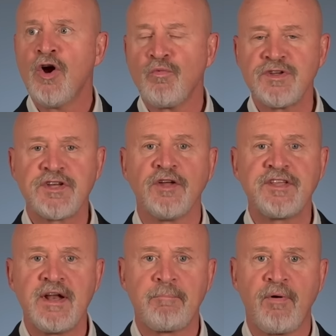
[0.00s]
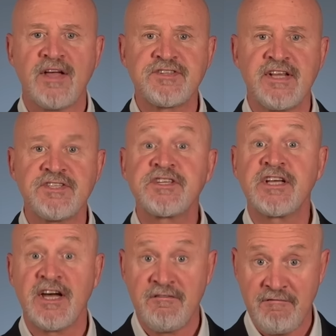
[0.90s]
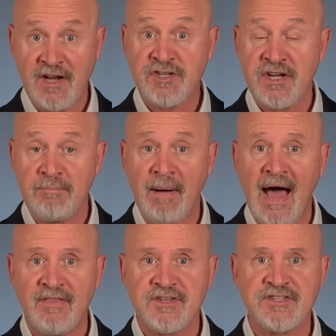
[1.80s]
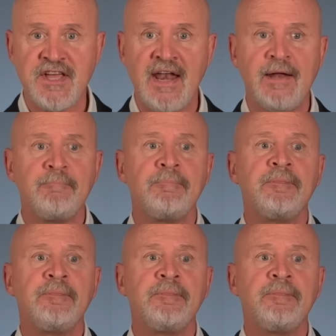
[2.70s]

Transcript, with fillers: result in a president's conviction by the Senate,